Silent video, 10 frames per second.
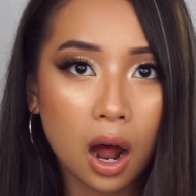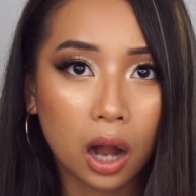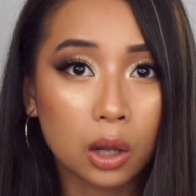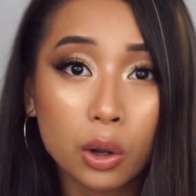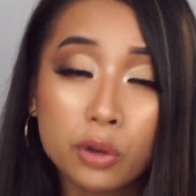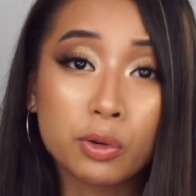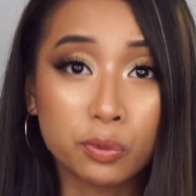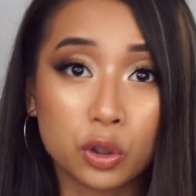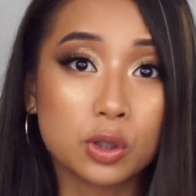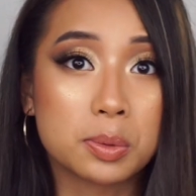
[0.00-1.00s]
a lot of
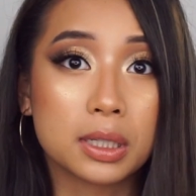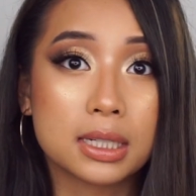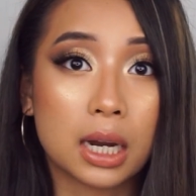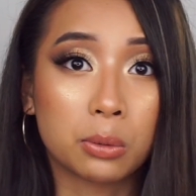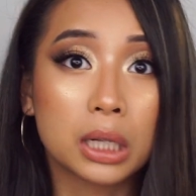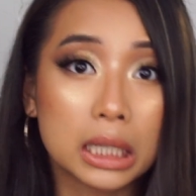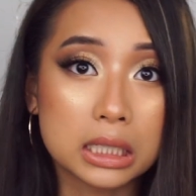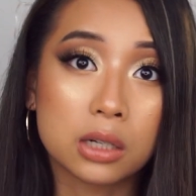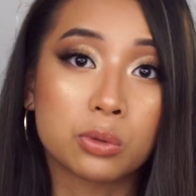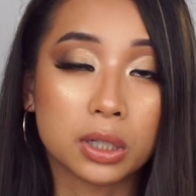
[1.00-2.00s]
reviews, because I really
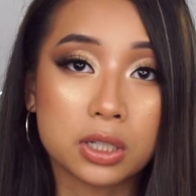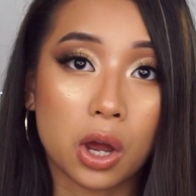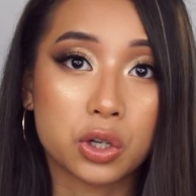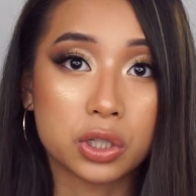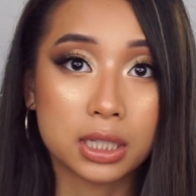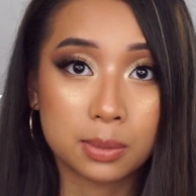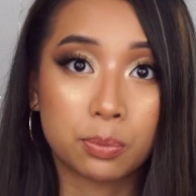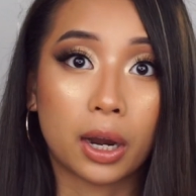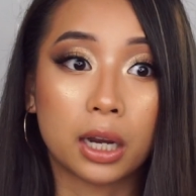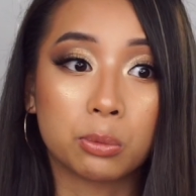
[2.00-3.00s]
did research this
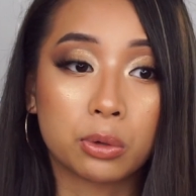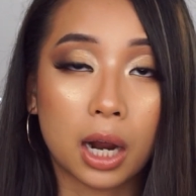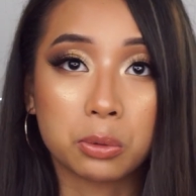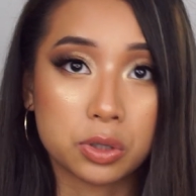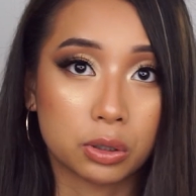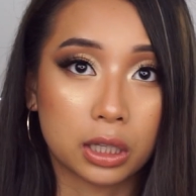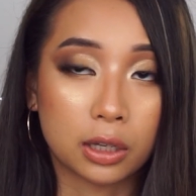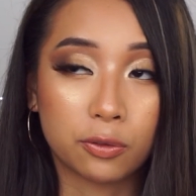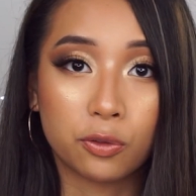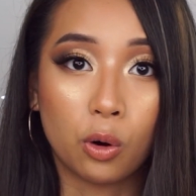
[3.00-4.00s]
brand when I was looking
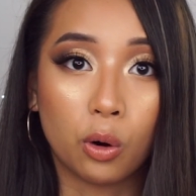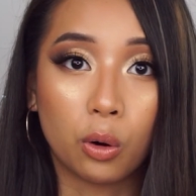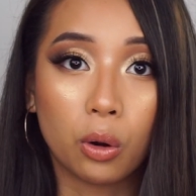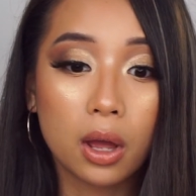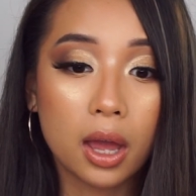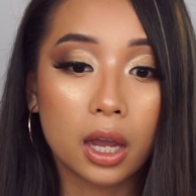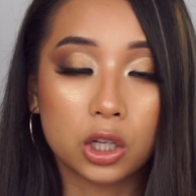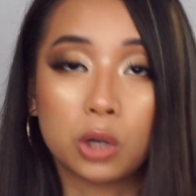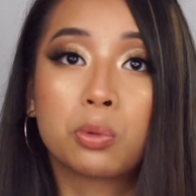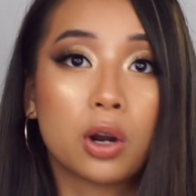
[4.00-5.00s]
for, you
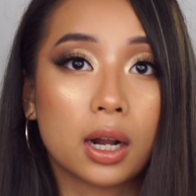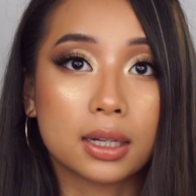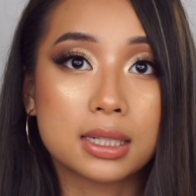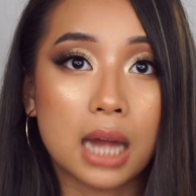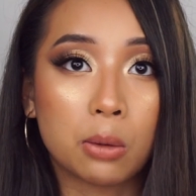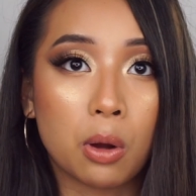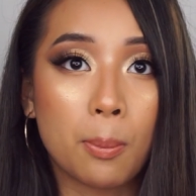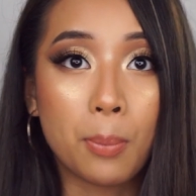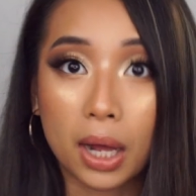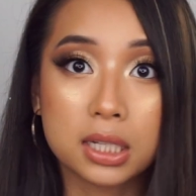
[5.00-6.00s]
know, products that were
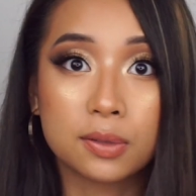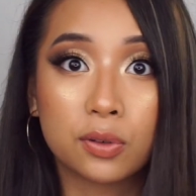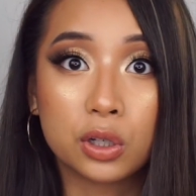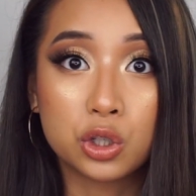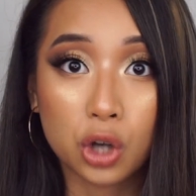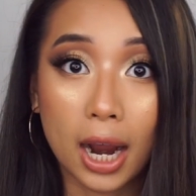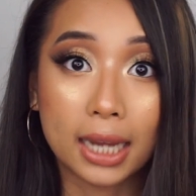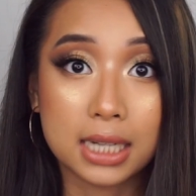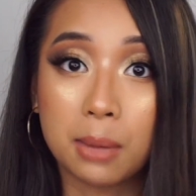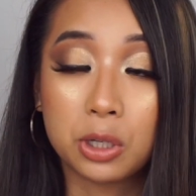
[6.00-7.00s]
best for dry,
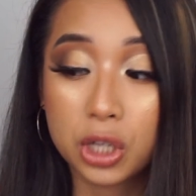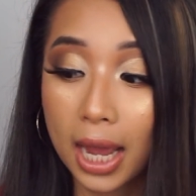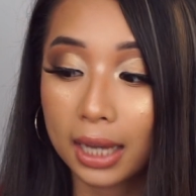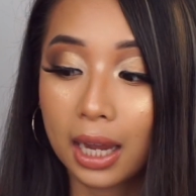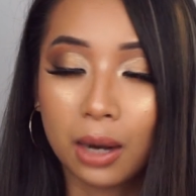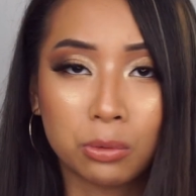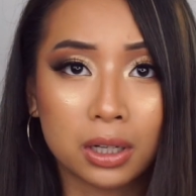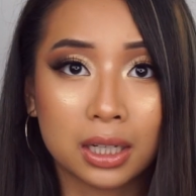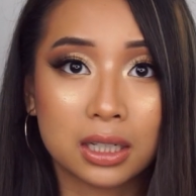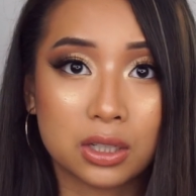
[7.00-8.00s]
damaged hair care.
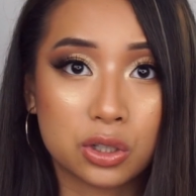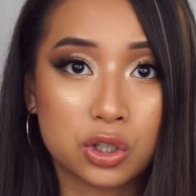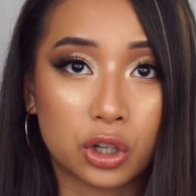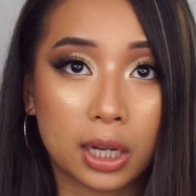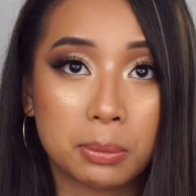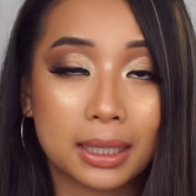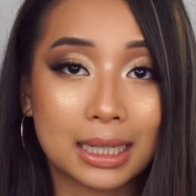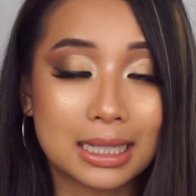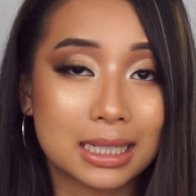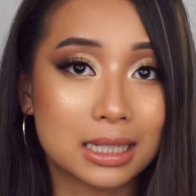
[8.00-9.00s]
Redken Extreme
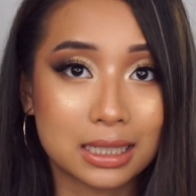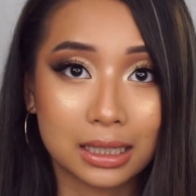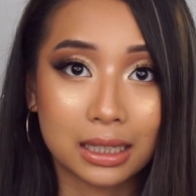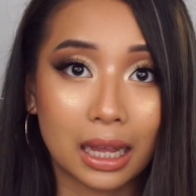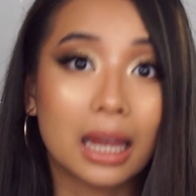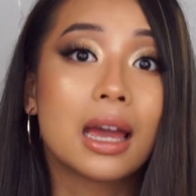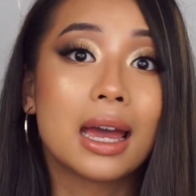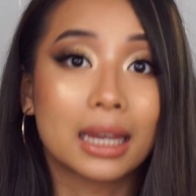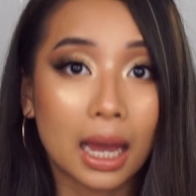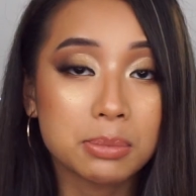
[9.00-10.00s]
consistently
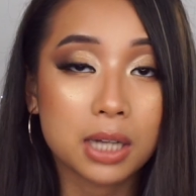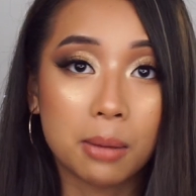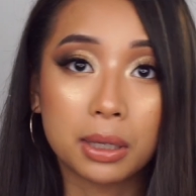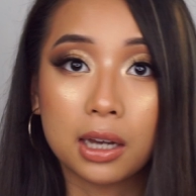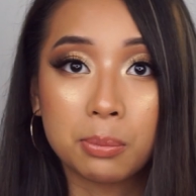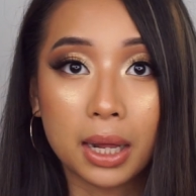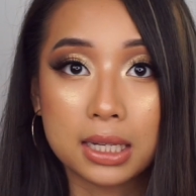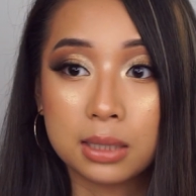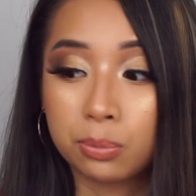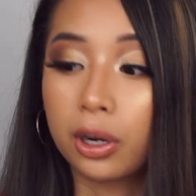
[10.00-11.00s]
kept coming up
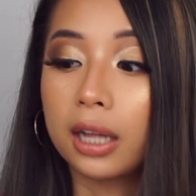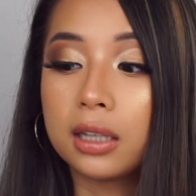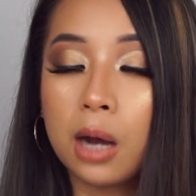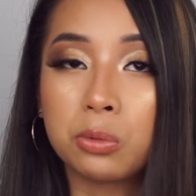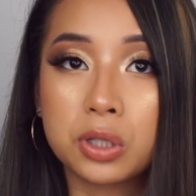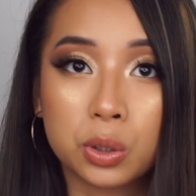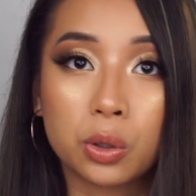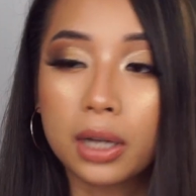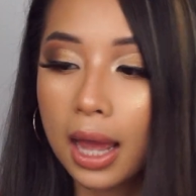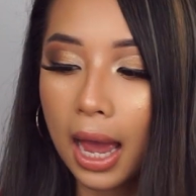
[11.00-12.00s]
as a brand that was
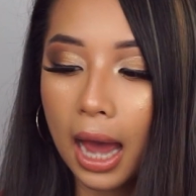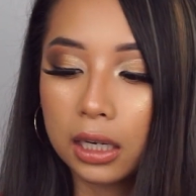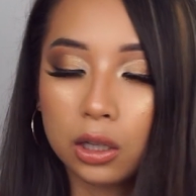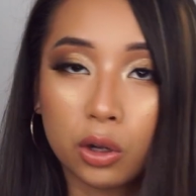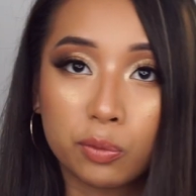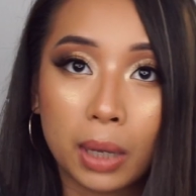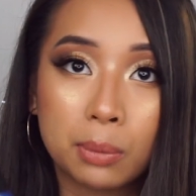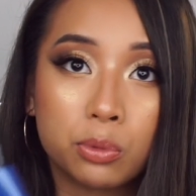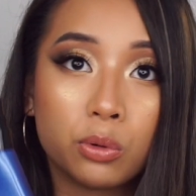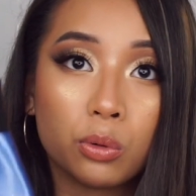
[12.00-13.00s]
good, and a lot of
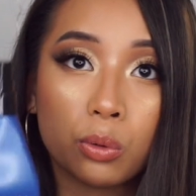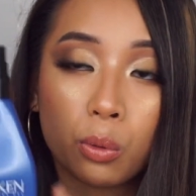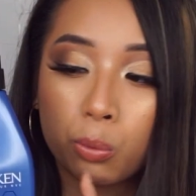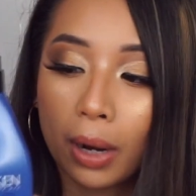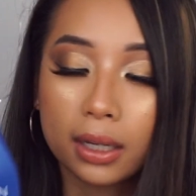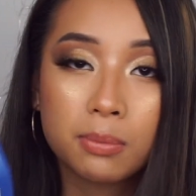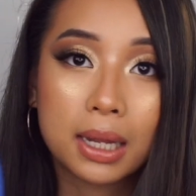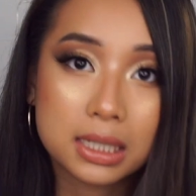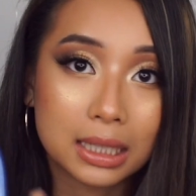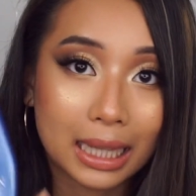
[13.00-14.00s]
people
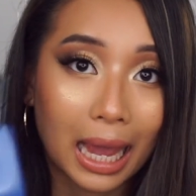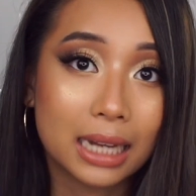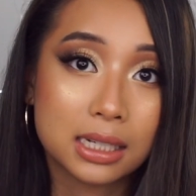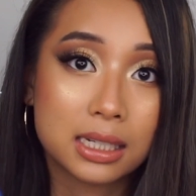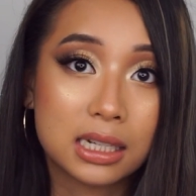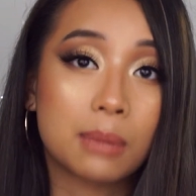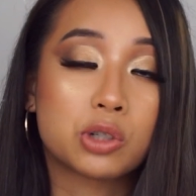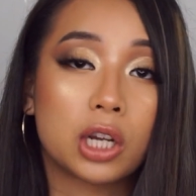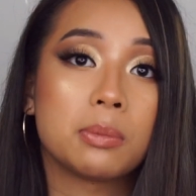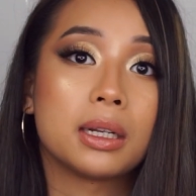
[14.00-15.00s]
recommended the anti-snap
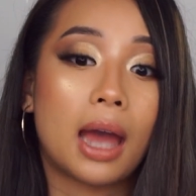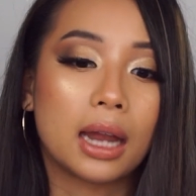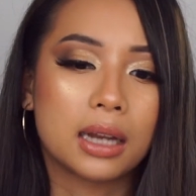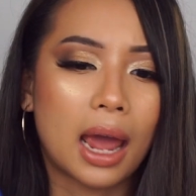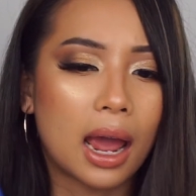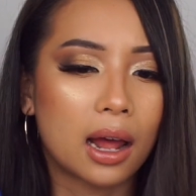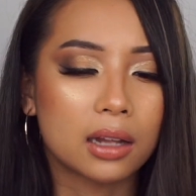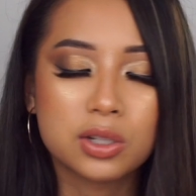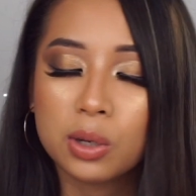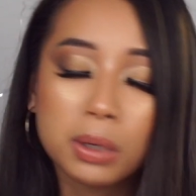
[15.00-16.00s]
treatment, and
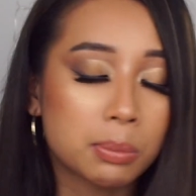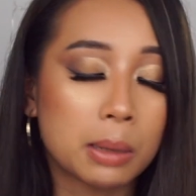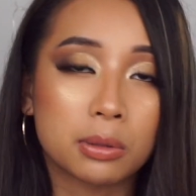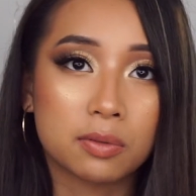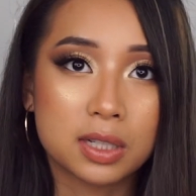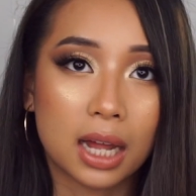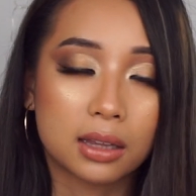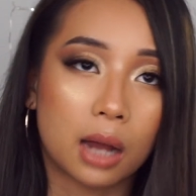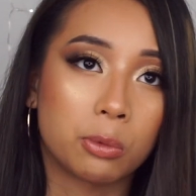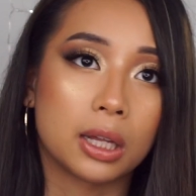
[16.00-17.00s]
so many people have said
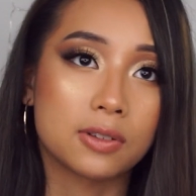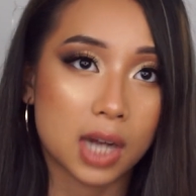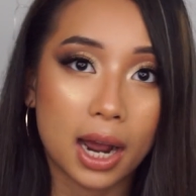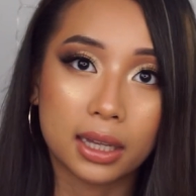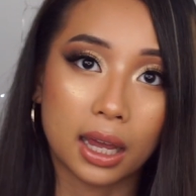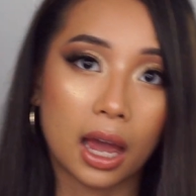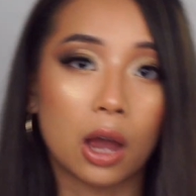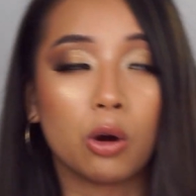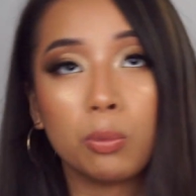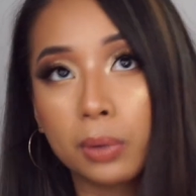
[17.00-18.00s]
that when they dye their
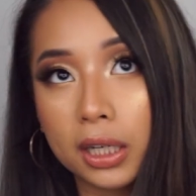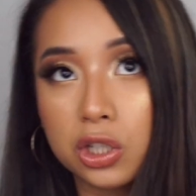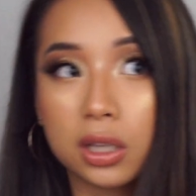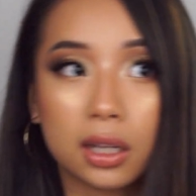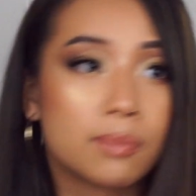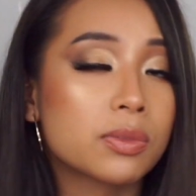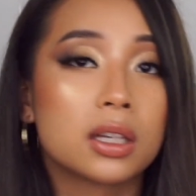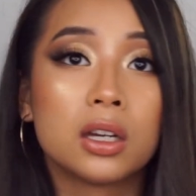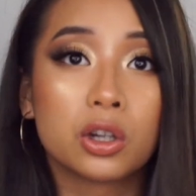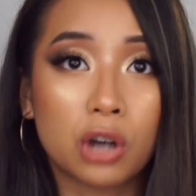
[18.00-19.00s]
hair or bleach the
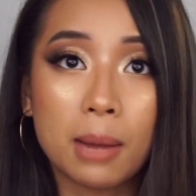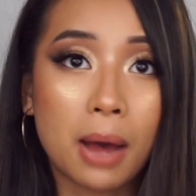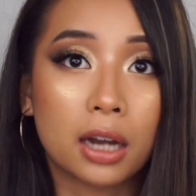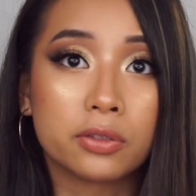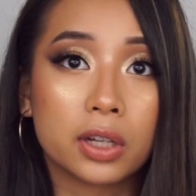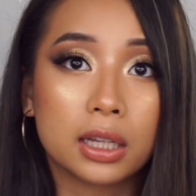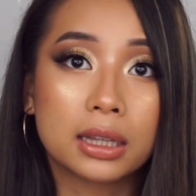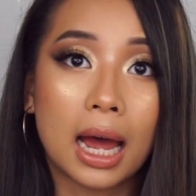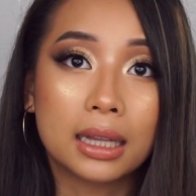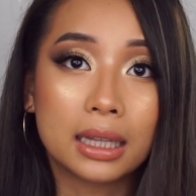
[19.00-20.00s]
crap out of it,
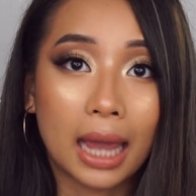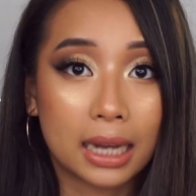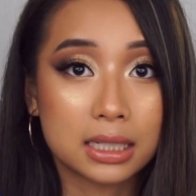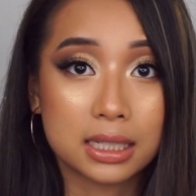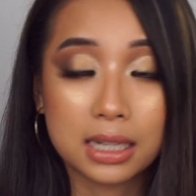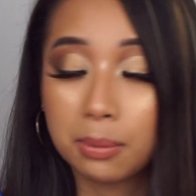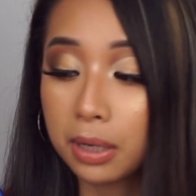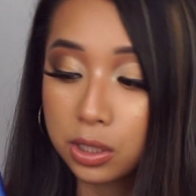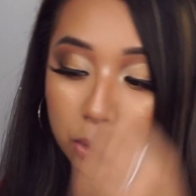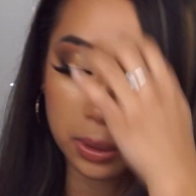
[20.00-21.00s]
that the anti-snap
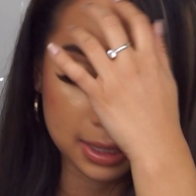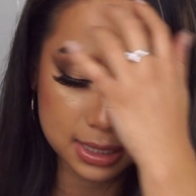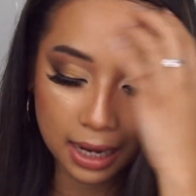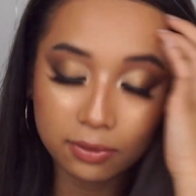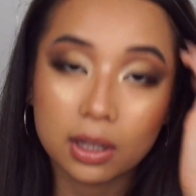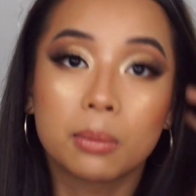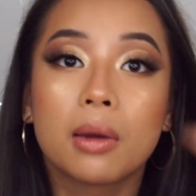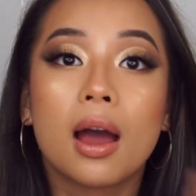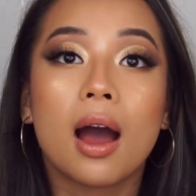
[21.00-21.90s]
has always saved them.